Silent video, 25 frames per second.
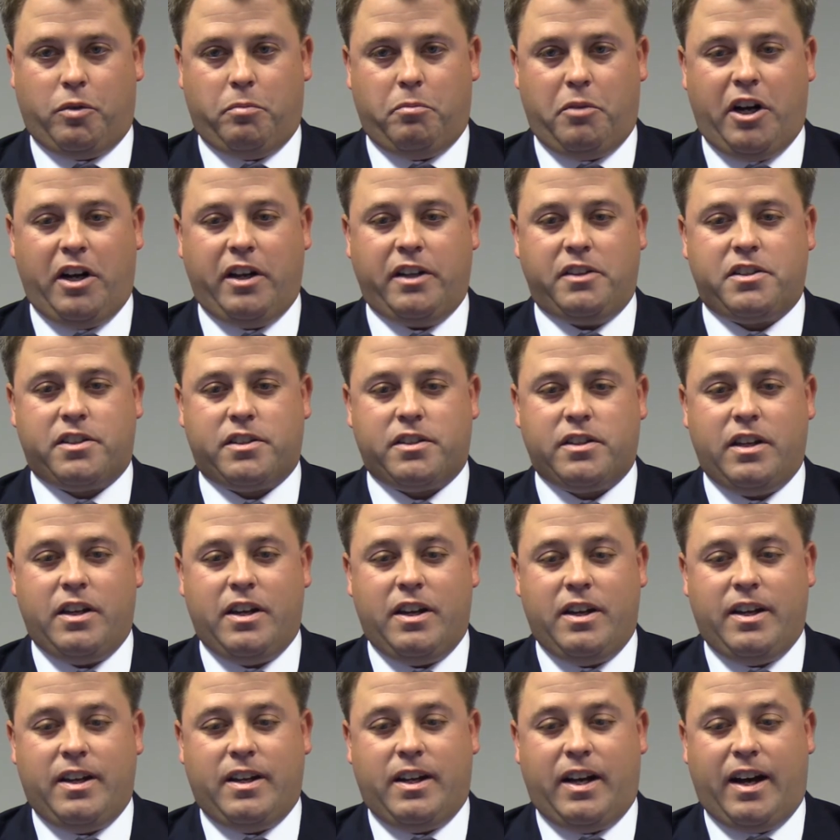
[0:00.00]
months
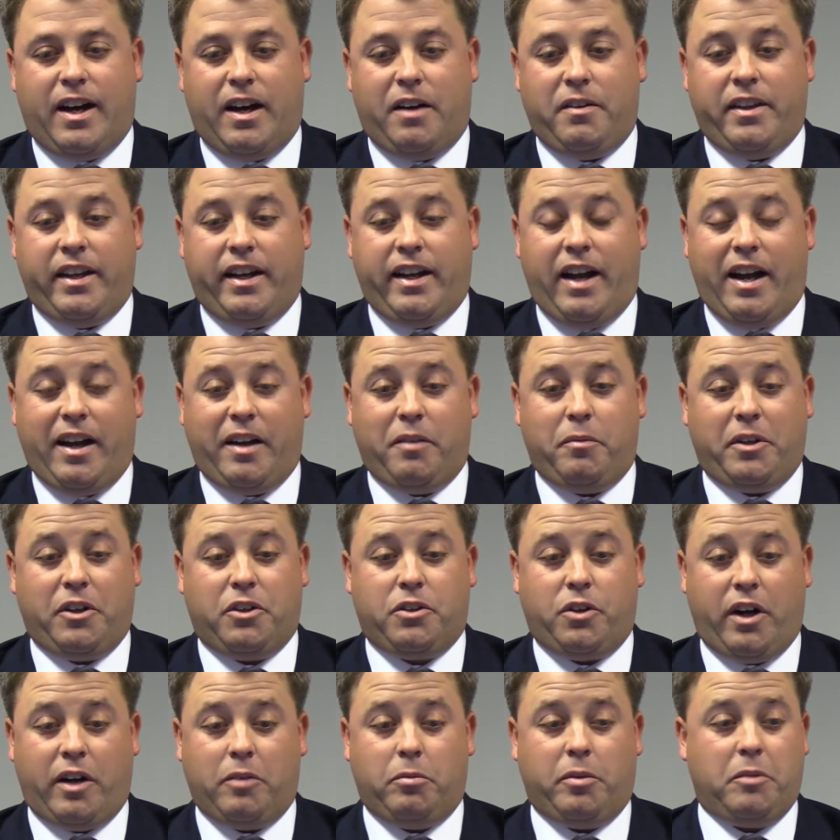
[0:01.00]
that I am
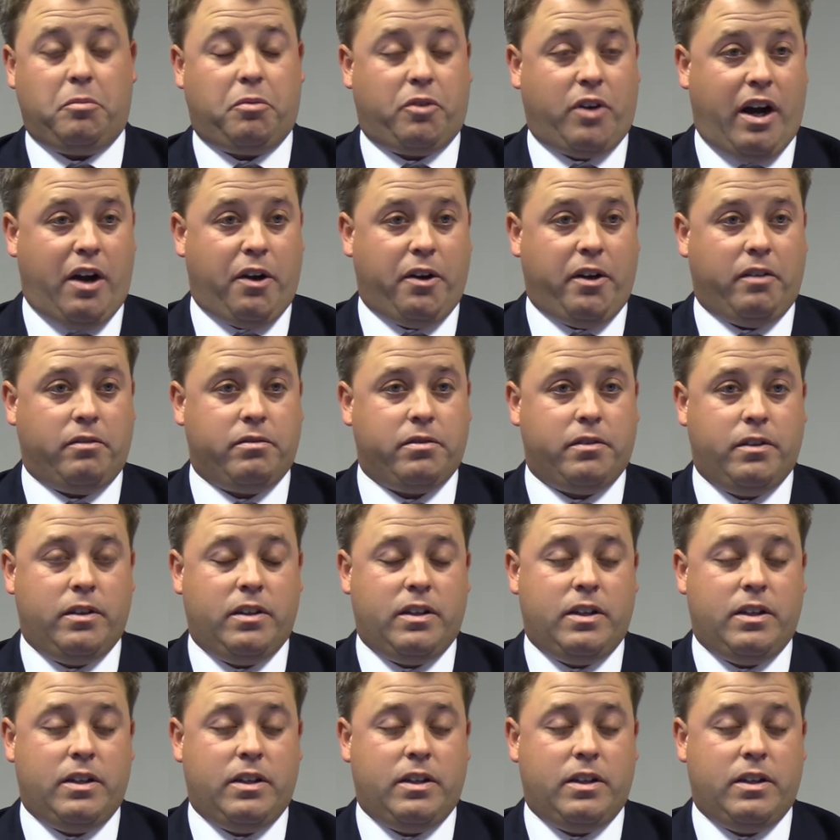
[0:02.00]
incredibly proud of.